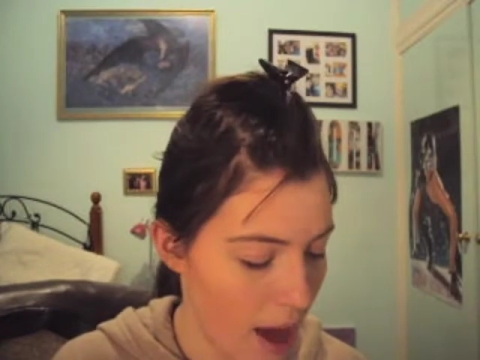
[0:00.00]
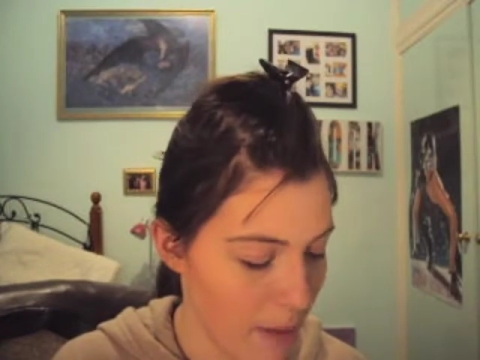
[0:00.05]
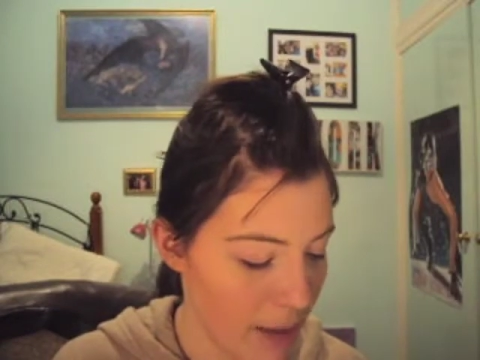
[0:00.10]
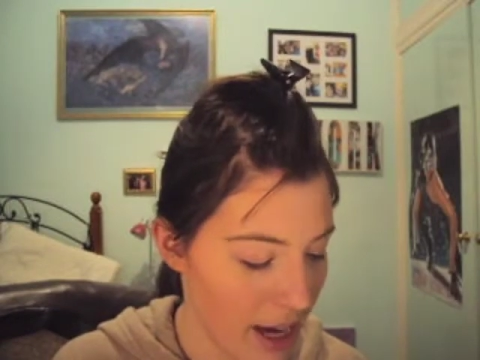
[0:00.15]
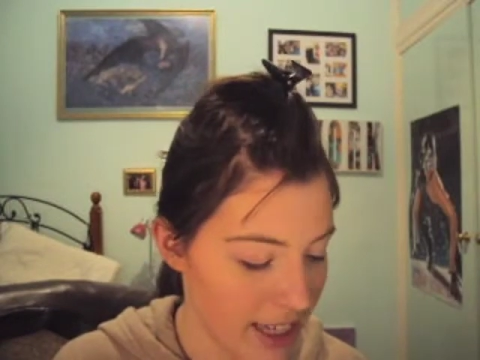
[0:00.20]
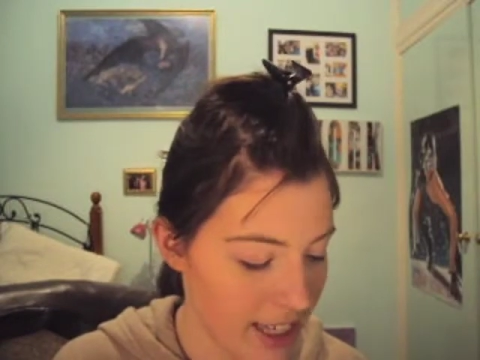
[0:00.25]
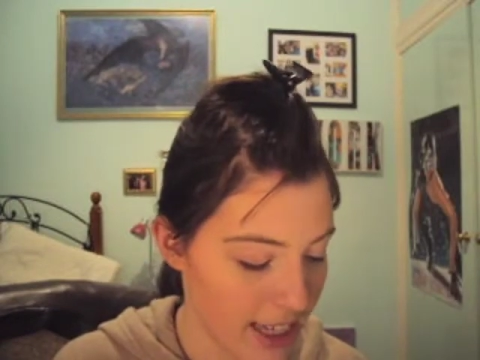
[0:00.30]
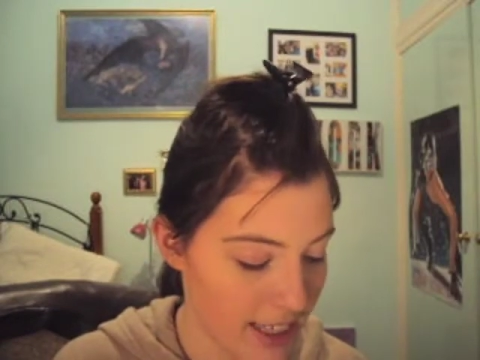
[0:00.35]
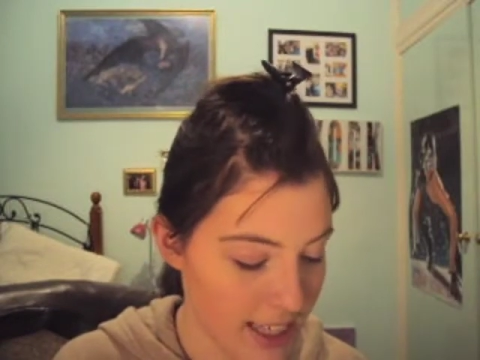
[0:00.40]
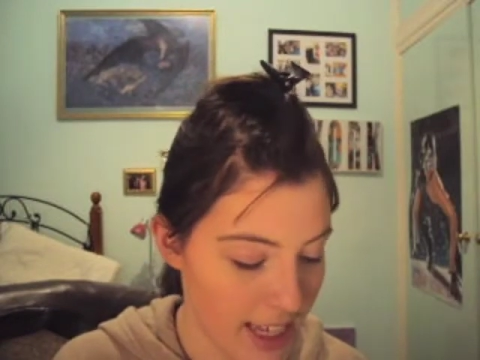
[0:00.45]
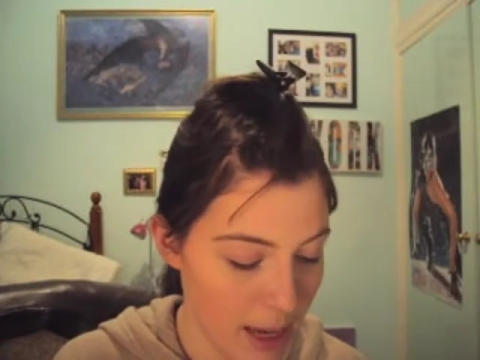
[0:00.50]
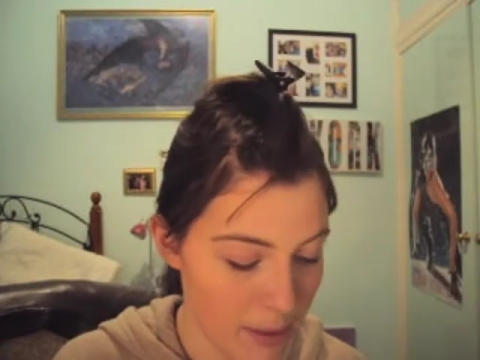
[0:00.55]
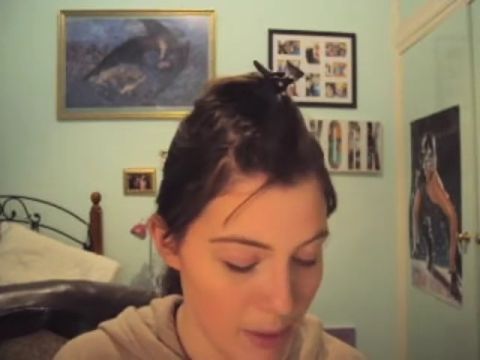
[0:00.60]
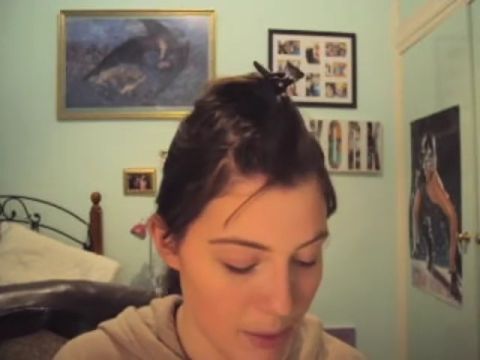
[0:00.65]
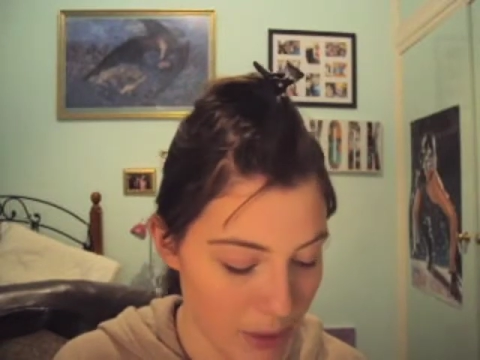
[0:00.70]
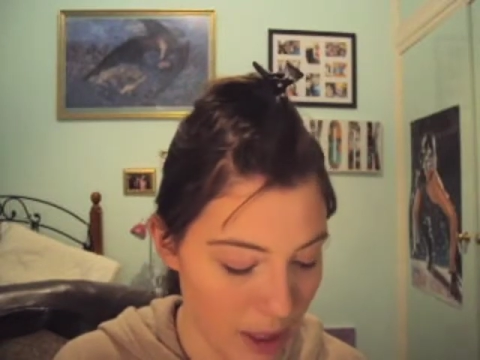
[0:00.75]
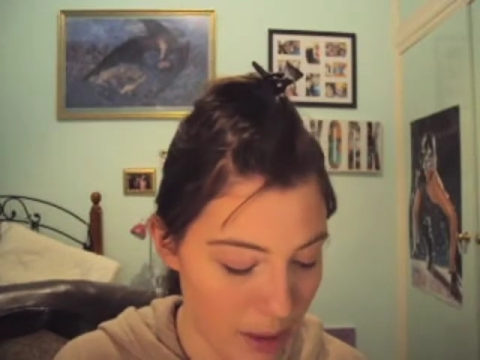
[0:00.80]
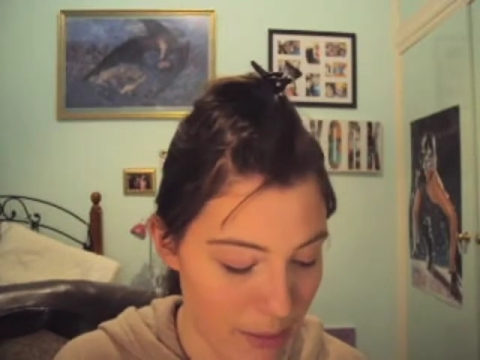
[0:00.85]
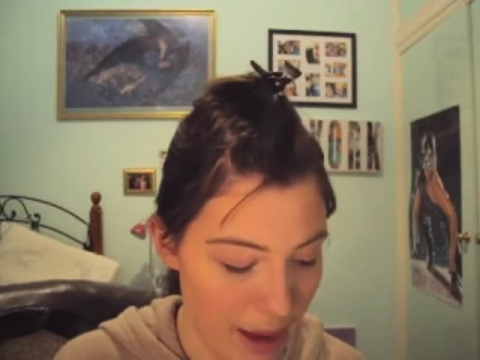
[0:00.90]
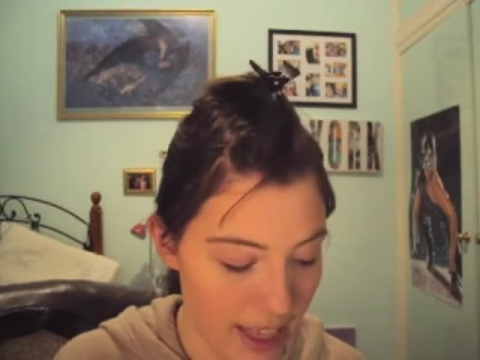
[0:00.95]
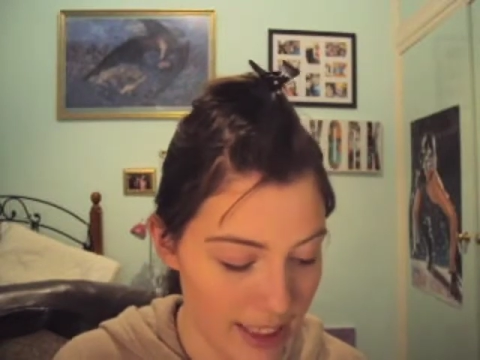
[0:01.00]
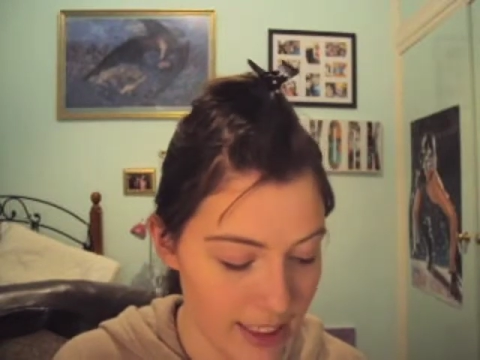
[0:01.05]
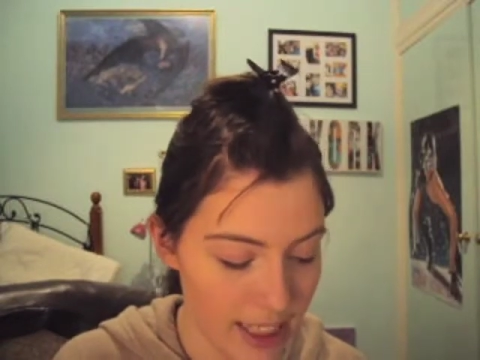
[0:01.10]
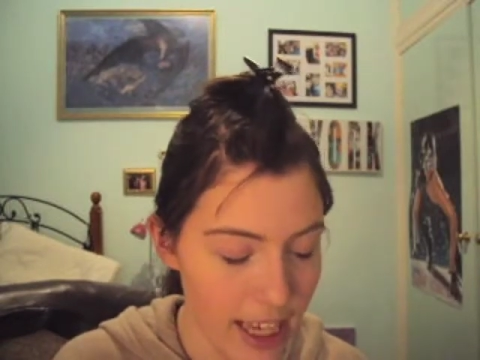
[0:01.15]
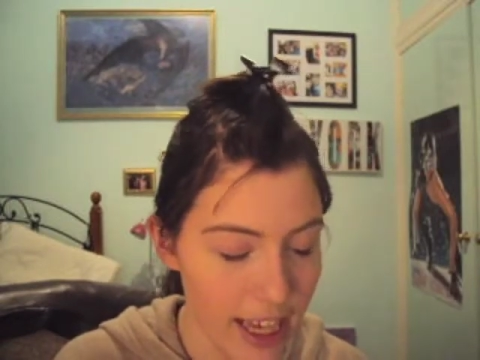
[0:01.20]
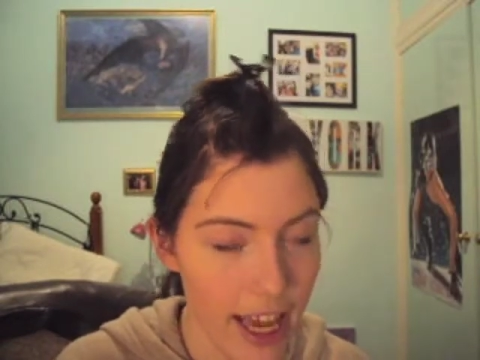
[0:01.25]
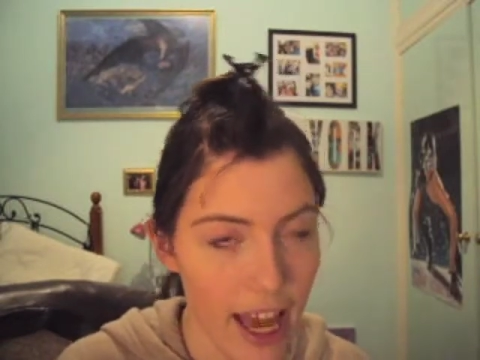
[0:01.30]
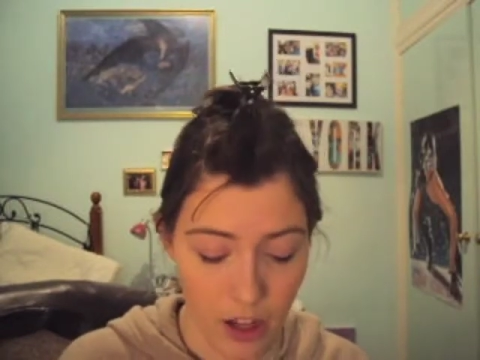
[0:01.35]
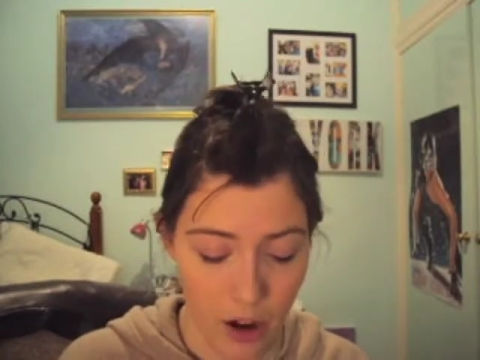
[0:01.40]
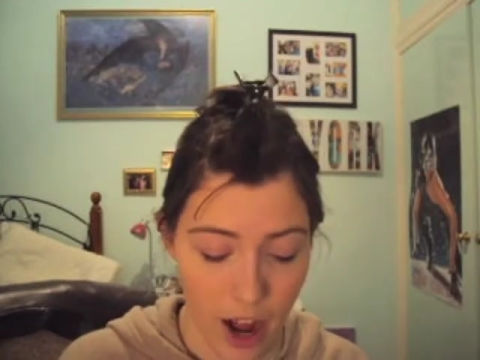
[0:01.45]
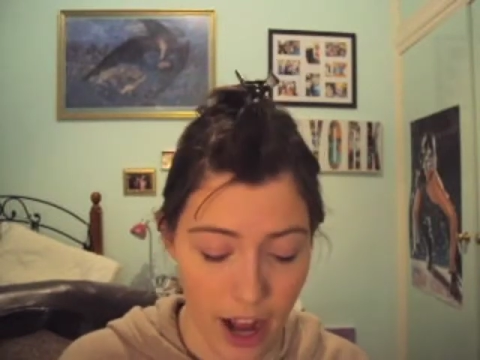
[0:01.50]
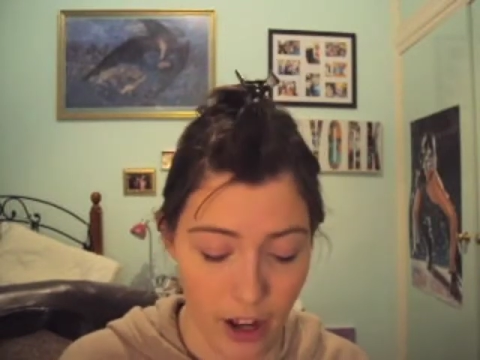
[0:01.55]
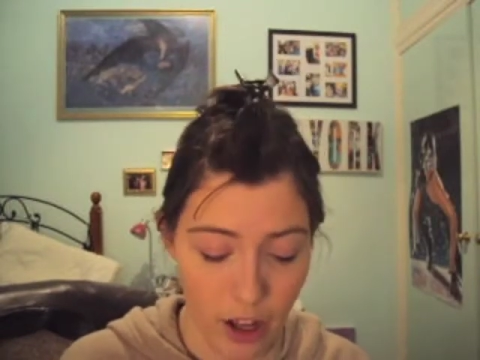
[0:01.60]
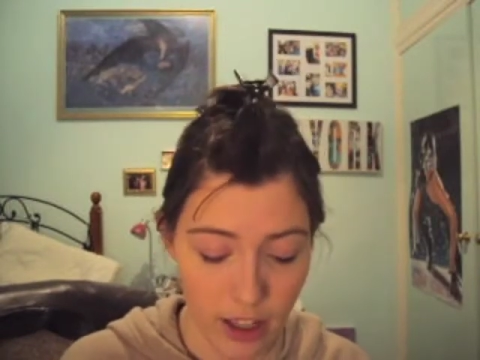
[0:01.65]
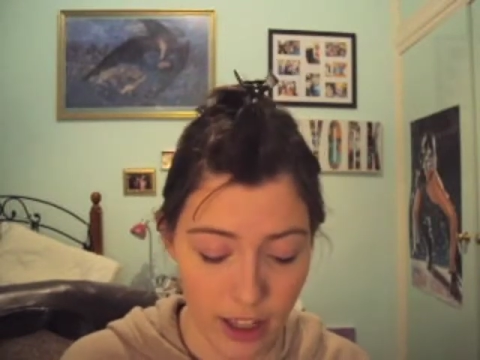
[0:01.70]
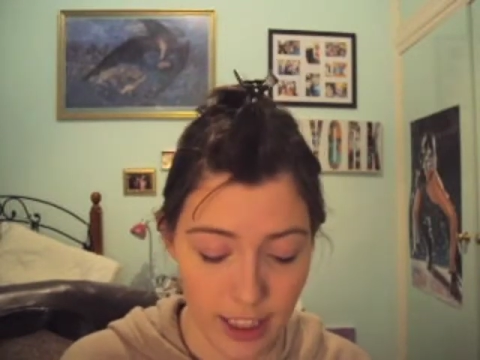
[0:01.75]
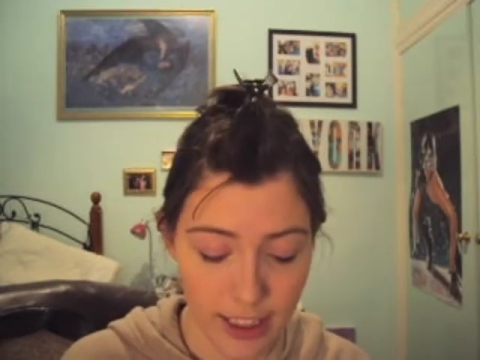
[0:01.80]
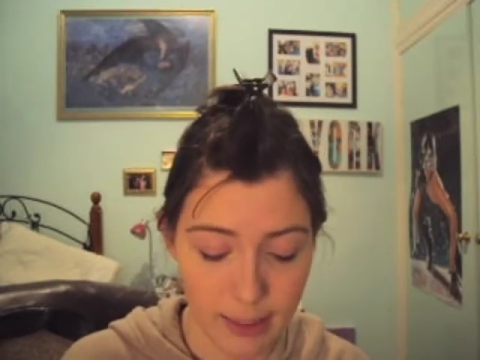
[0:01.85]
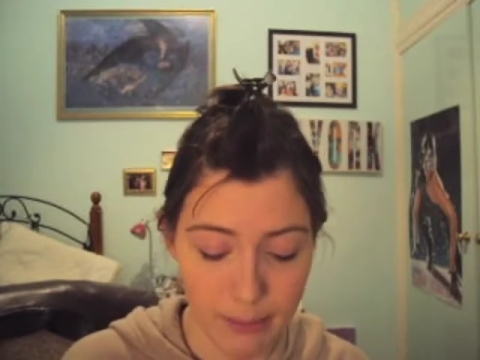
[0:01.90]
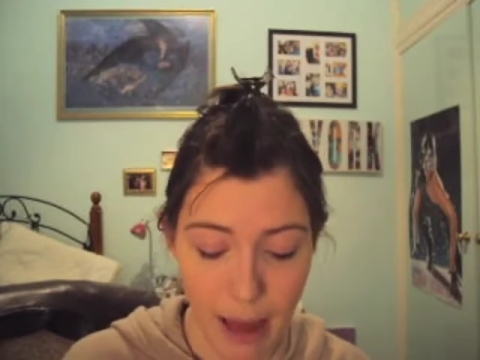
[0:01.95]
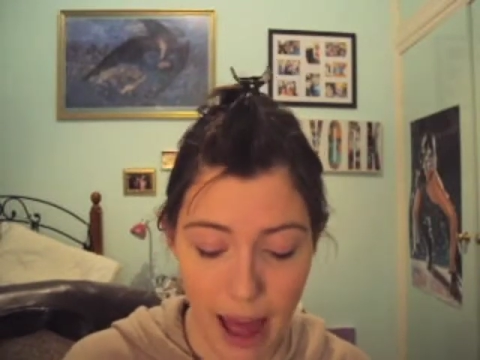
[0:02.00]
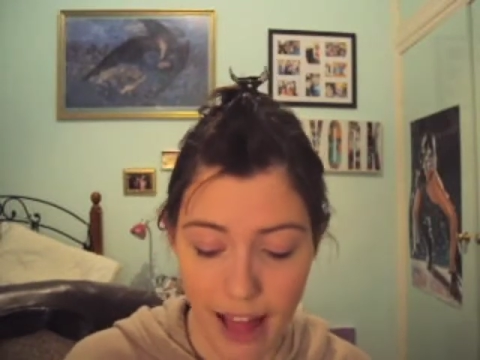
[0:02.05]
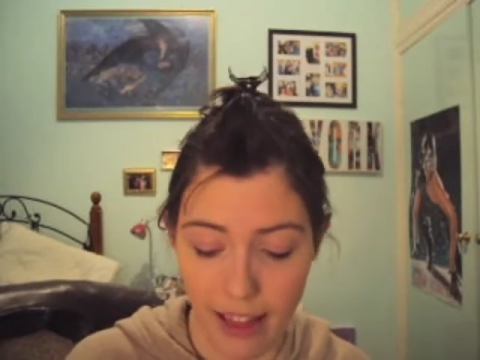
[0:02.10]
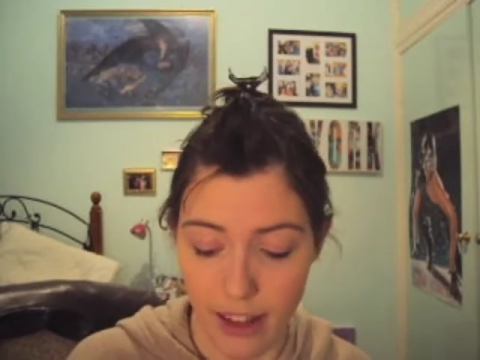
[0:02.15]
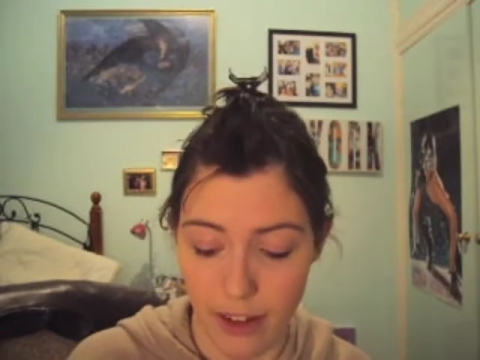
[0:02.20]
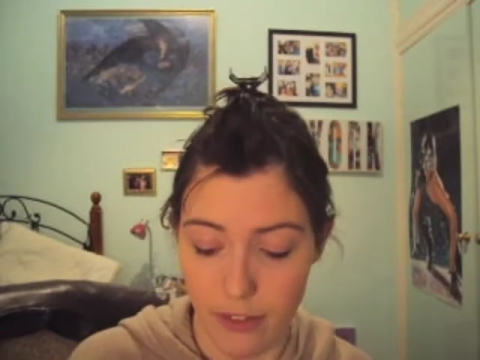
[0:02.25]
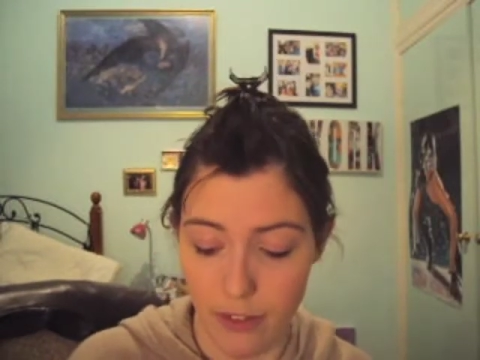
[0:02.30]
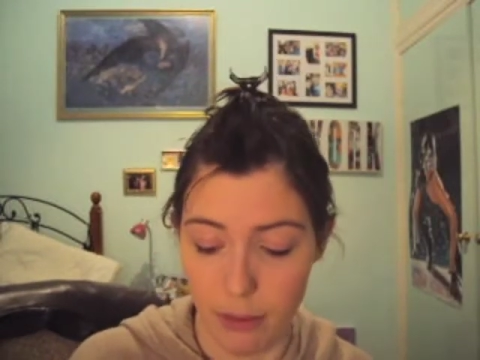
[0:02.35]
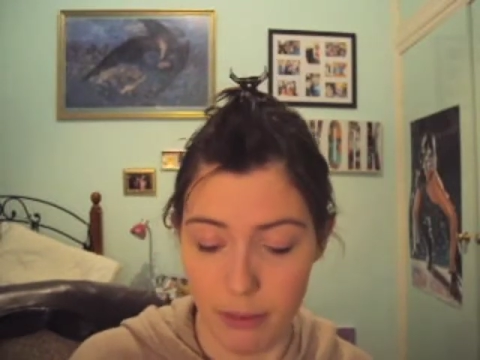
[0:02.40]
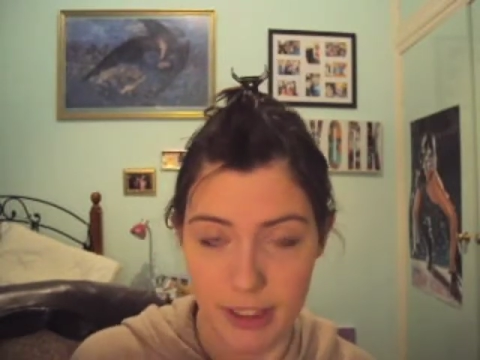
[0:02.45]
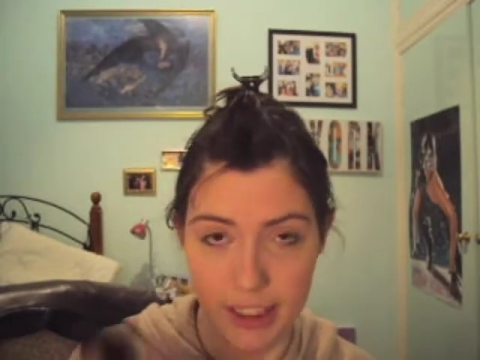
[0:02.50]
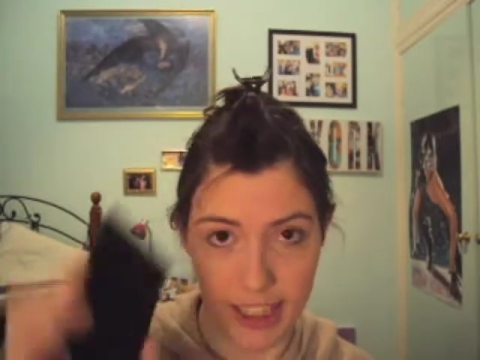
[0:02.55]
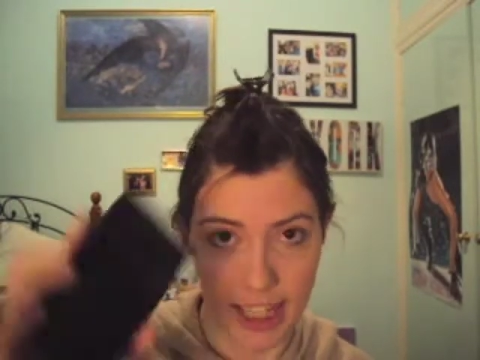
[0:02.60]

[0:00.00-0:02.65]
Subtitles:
I tend to keep it really basic. So I got this palette from